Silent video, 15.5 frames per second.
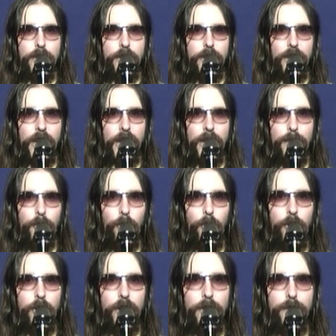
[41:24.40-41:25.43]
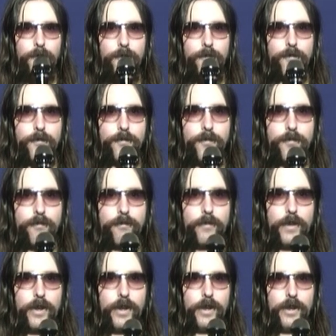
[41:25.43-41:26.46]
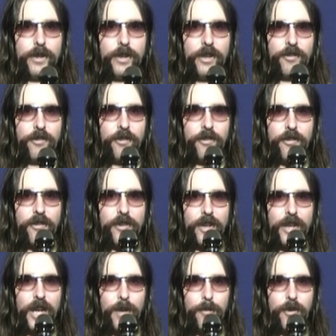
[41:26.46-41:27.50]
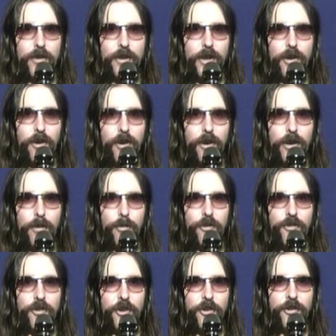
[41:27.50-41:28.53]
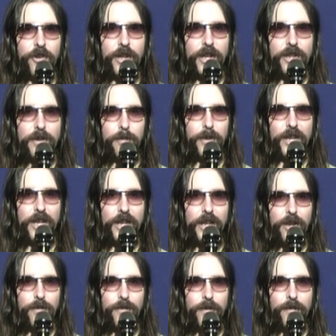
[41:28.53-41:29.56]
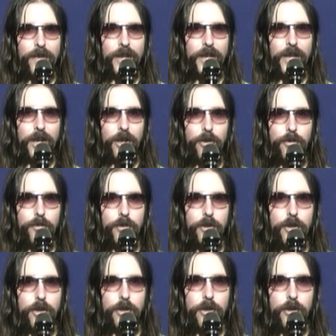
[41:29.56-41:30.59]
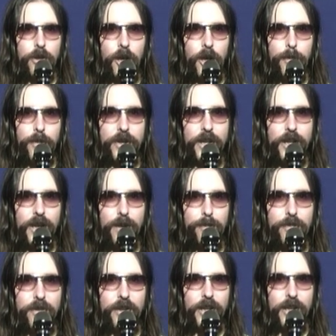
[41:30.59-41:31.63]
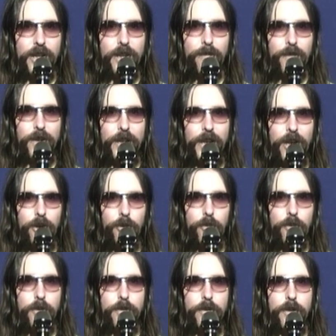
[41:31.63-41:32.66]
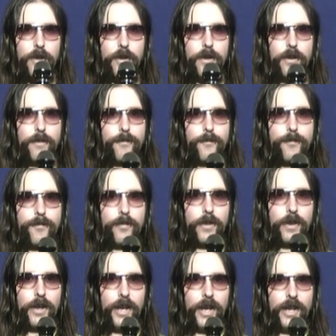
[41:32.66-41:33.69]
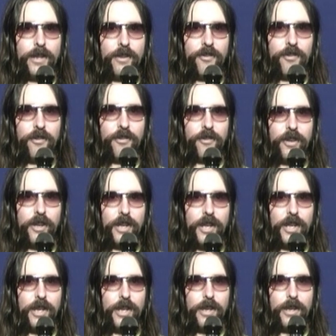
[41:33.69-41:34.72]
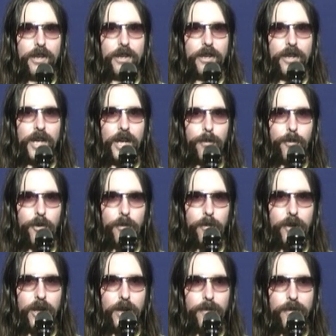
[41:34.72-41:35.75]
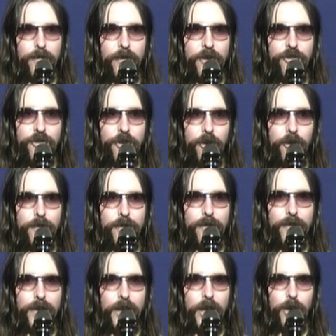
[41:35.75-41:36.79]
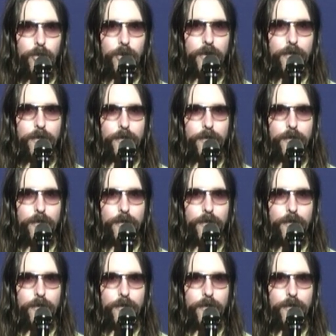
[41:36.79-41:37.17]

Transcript: camcorder. Yes, this is the camera that I was using at the beginning of the video, opening up the video. And this is the camera I'm going to be finishing off the video with.